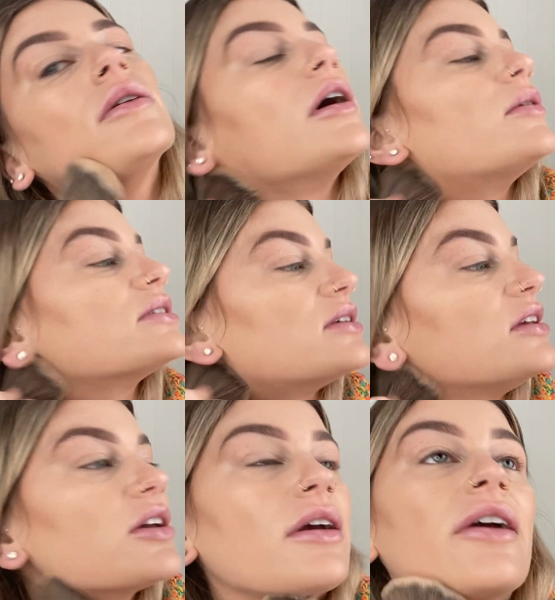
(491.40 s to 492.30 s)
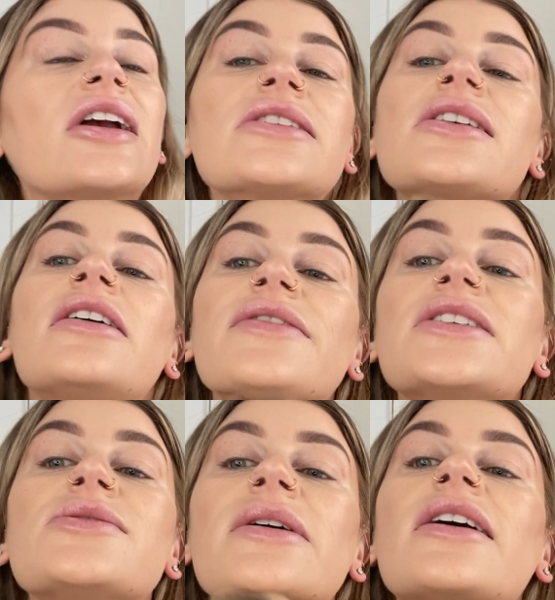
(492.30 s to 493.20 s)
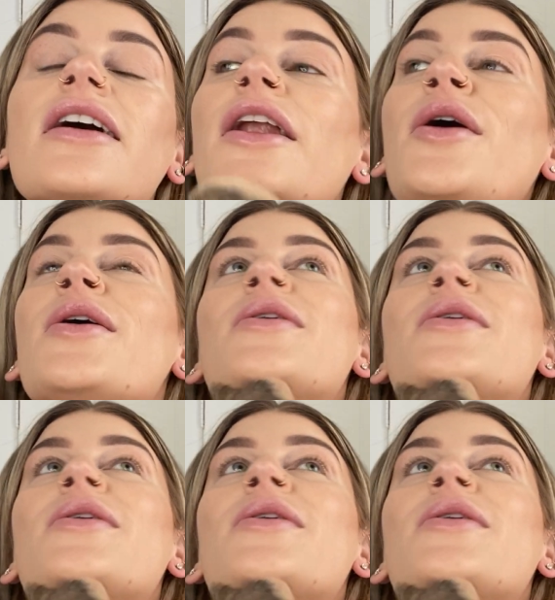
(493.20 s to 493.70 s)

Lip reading: Always clean your earrings off. I swear to God,